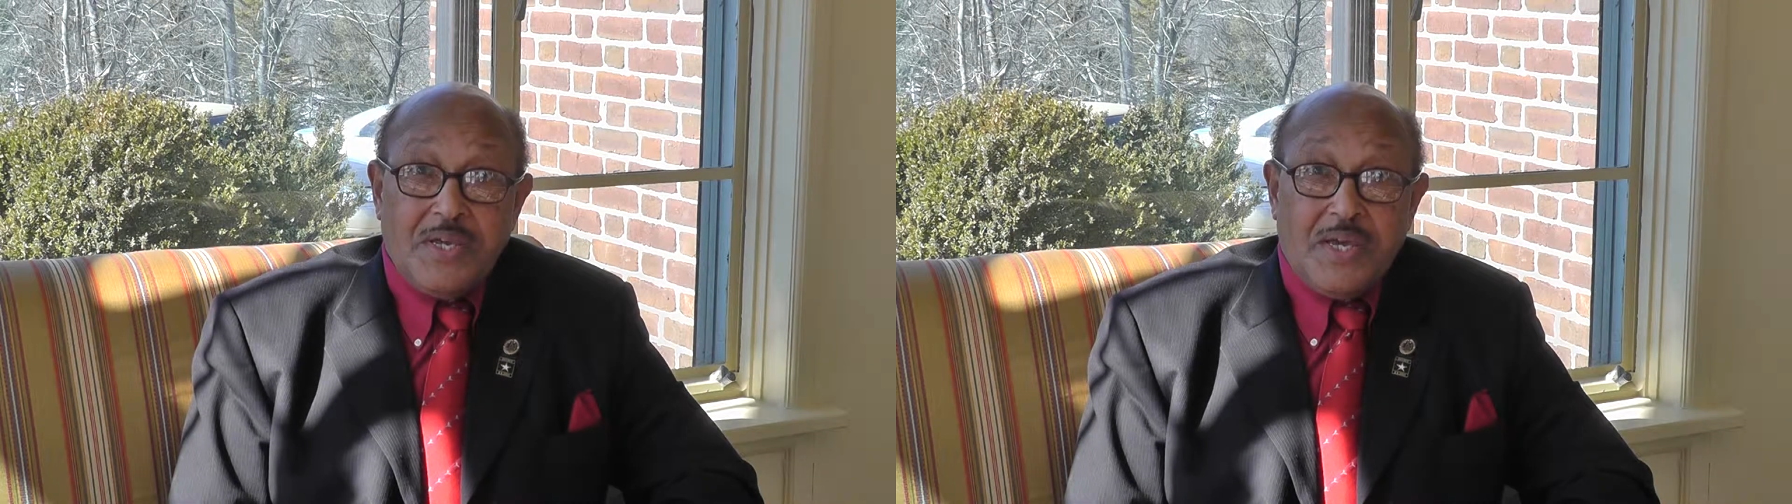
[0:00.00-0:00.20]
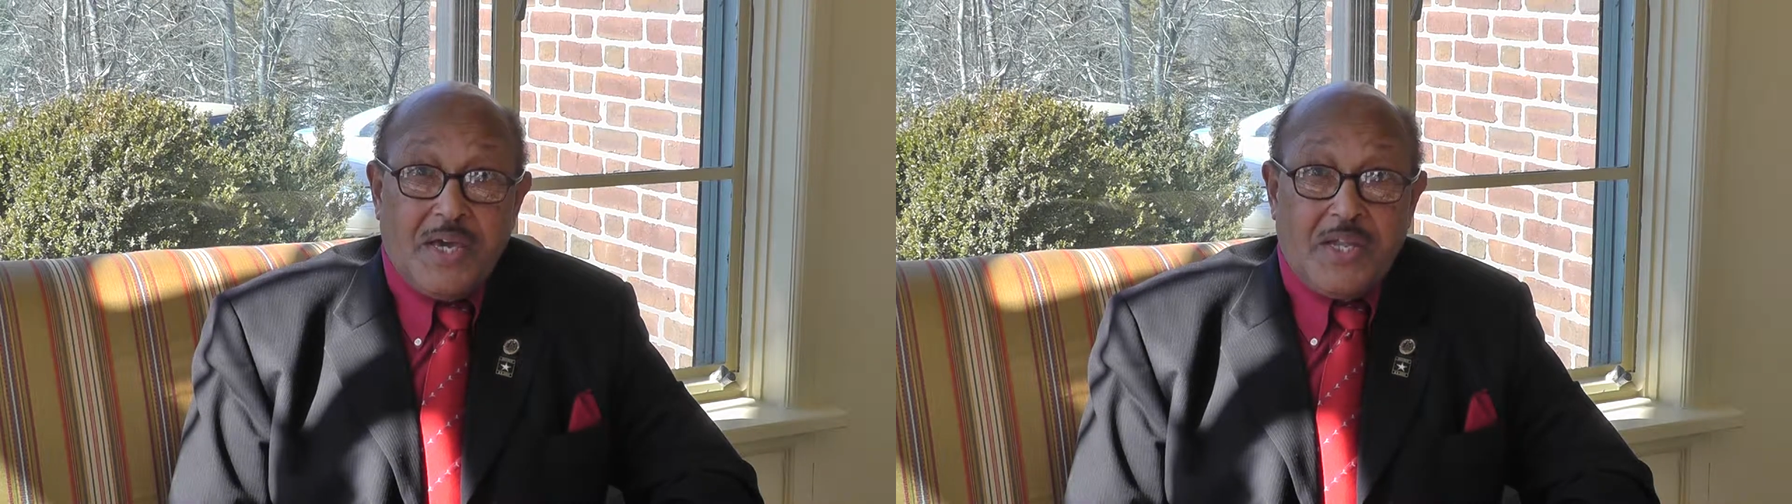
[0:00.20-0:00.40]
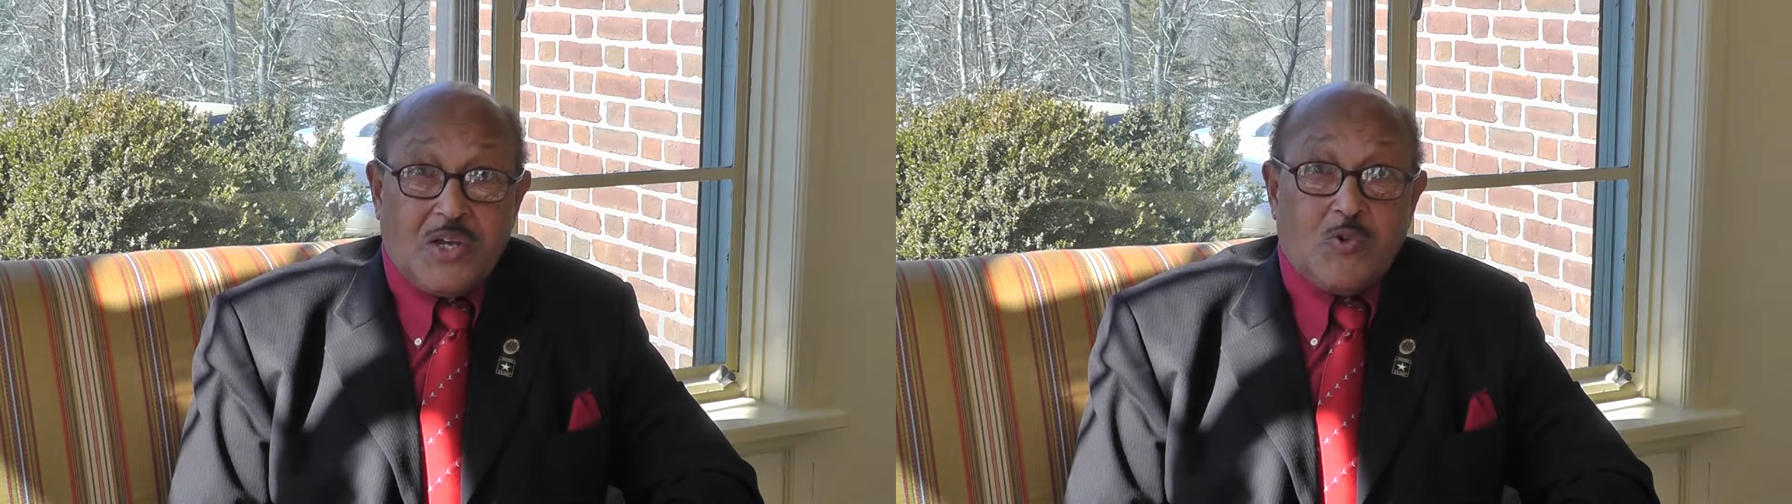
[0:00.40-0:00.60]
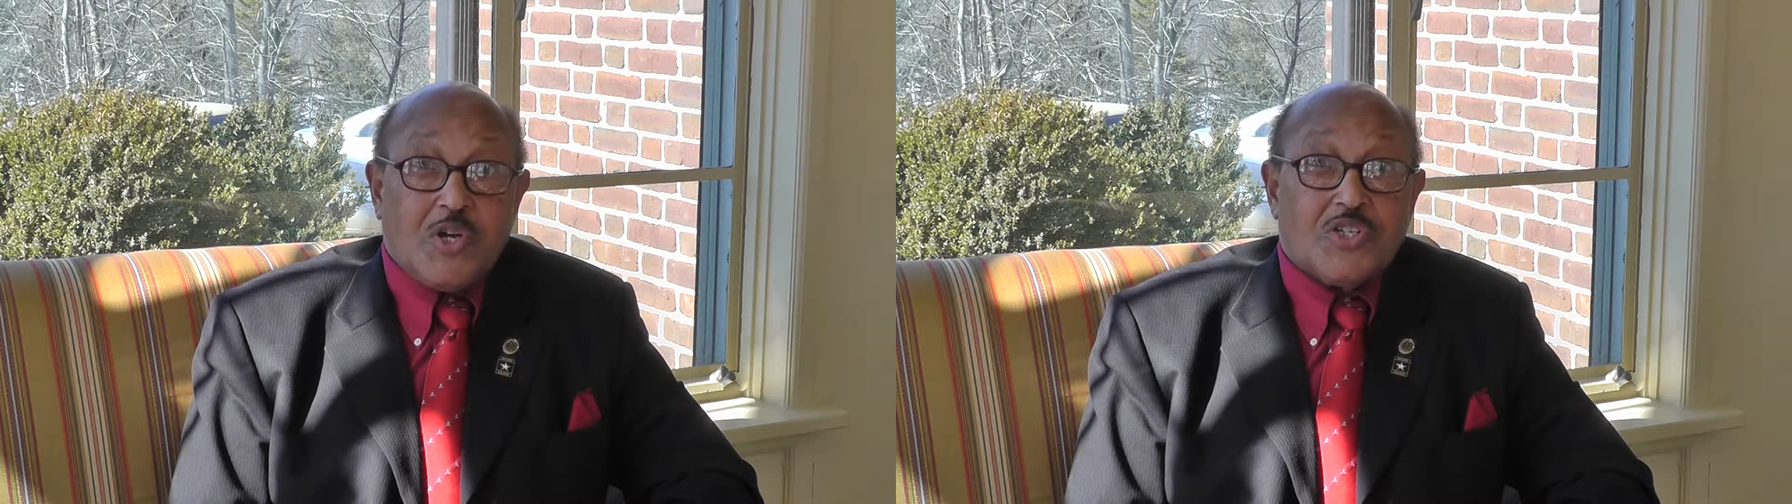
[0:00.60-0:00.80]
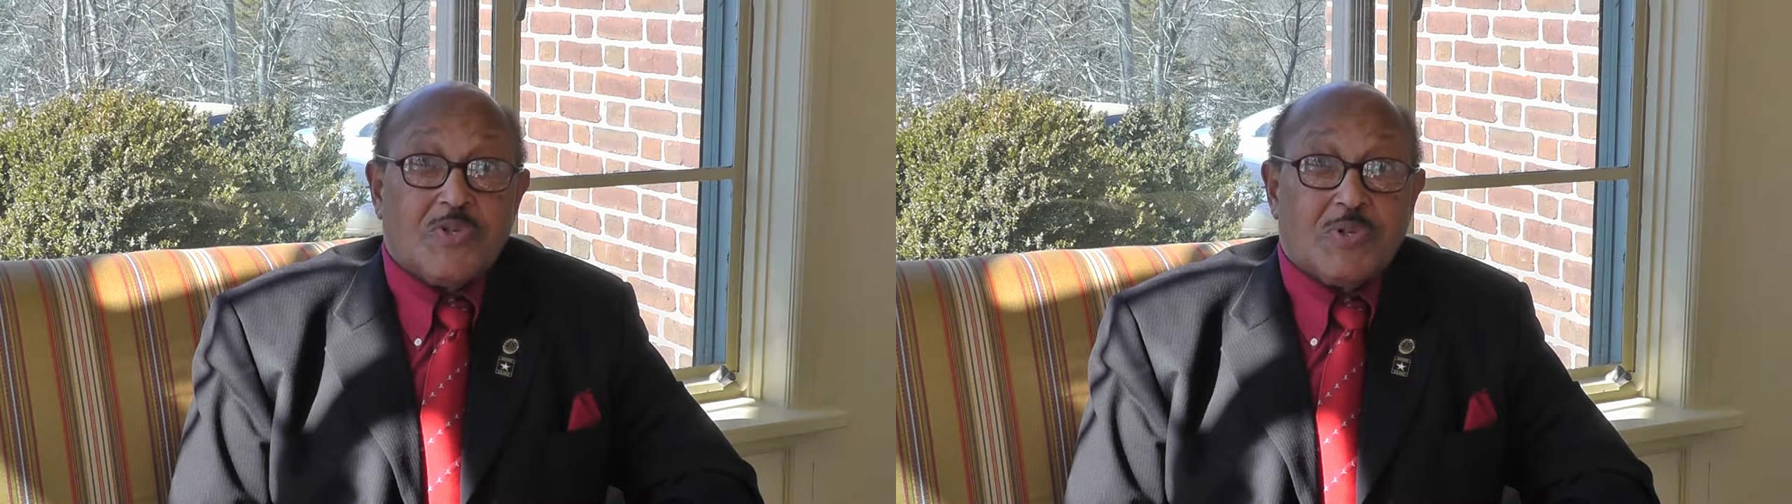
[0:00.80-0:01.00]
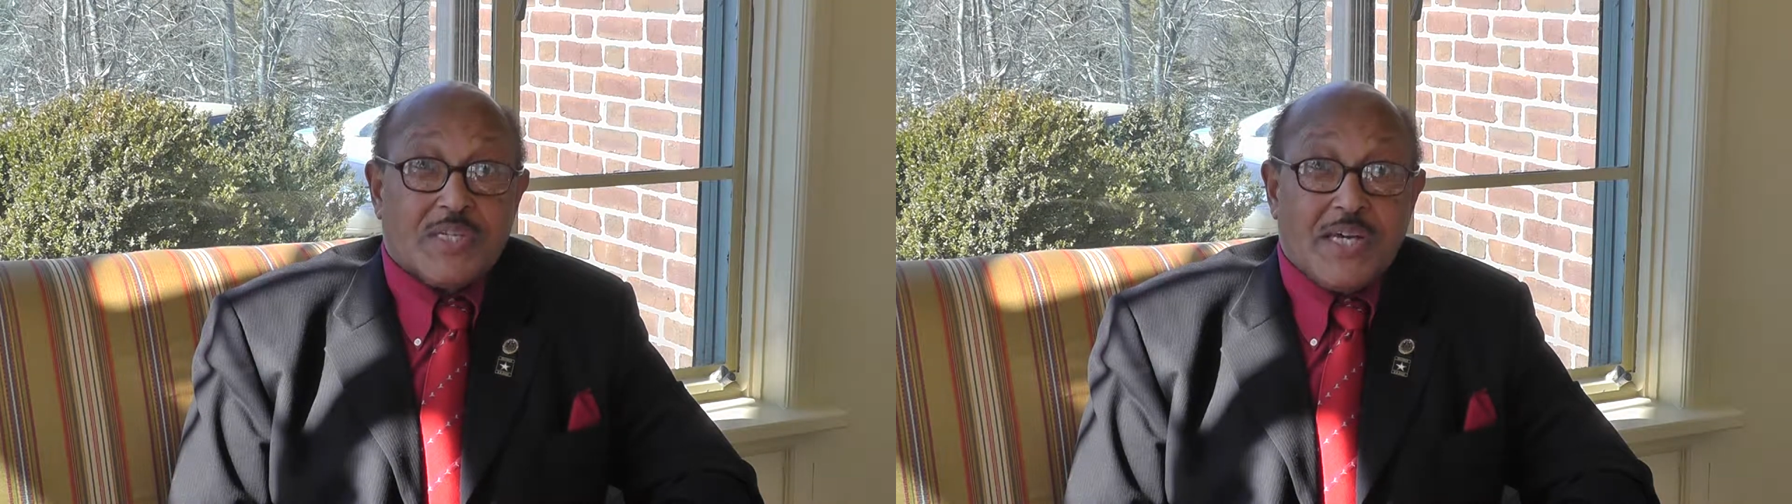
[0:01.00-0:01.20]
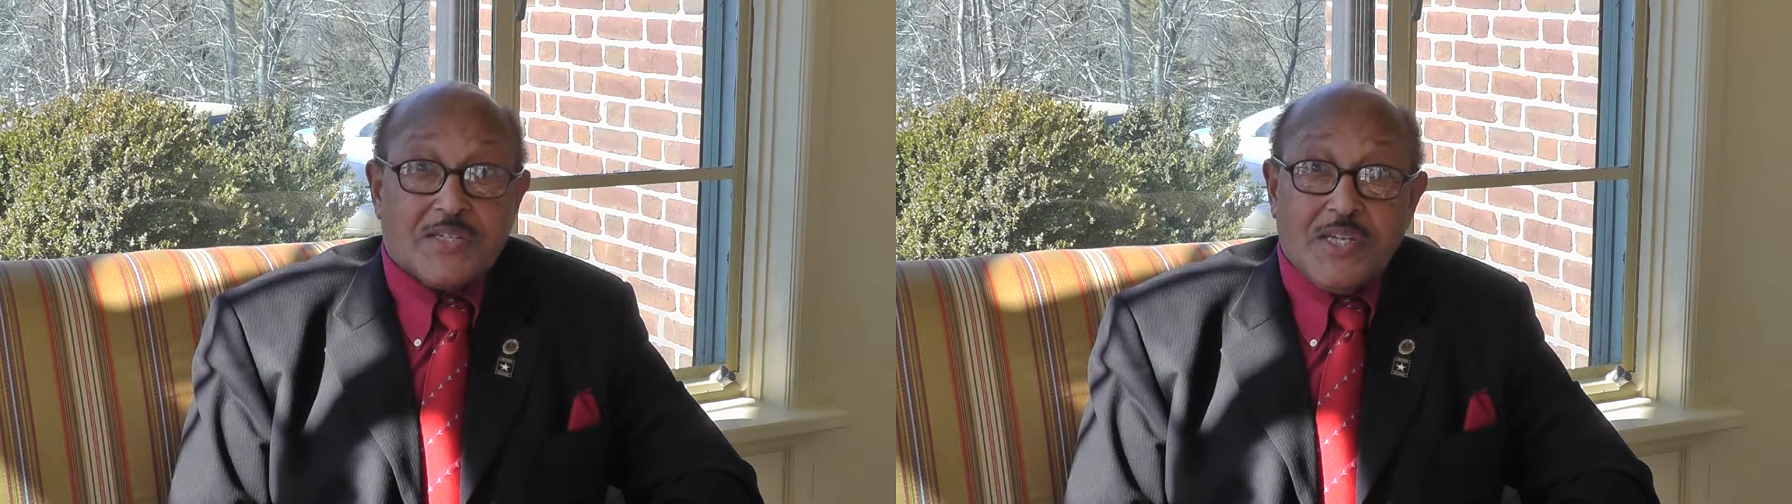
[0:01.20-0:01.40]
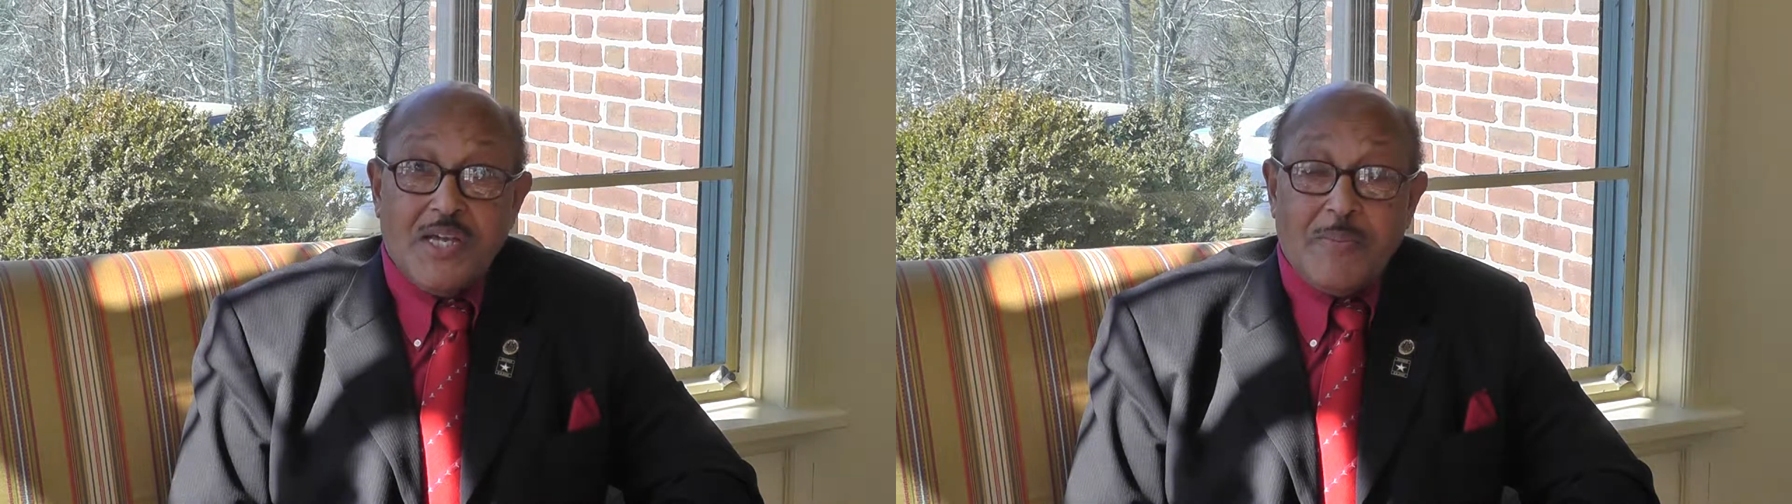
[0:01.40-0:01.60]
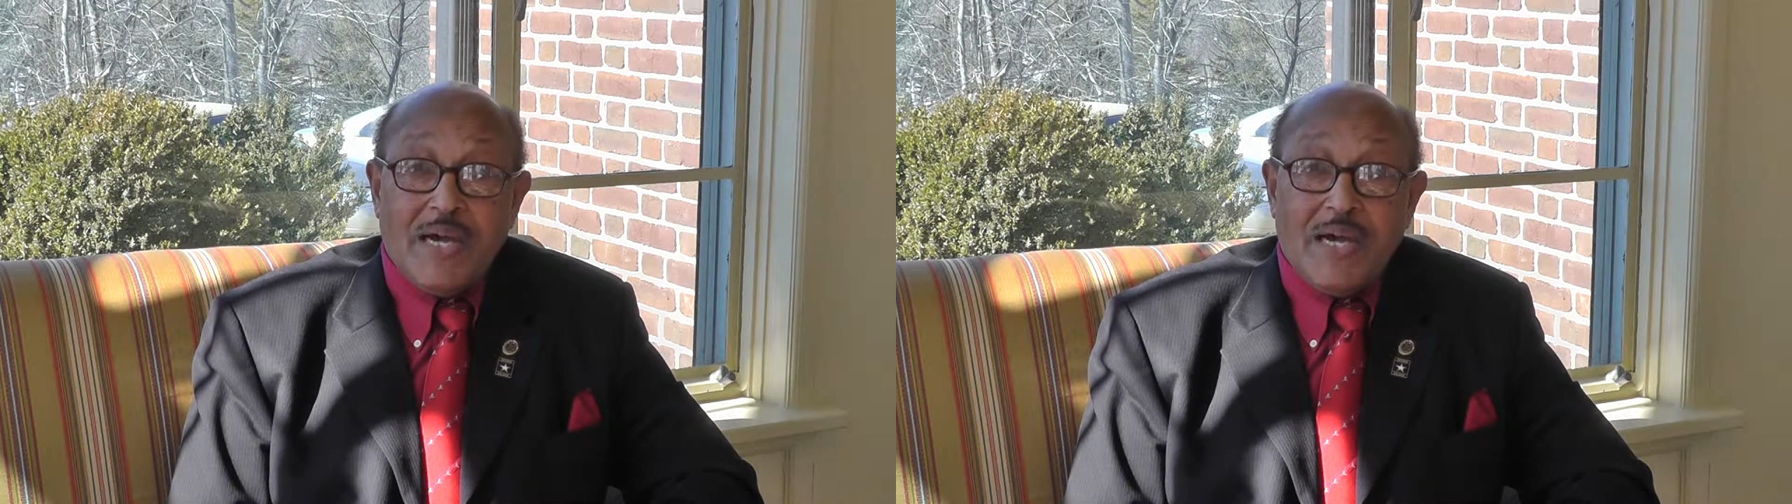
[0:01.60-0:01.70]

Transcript: And the question was asked to him,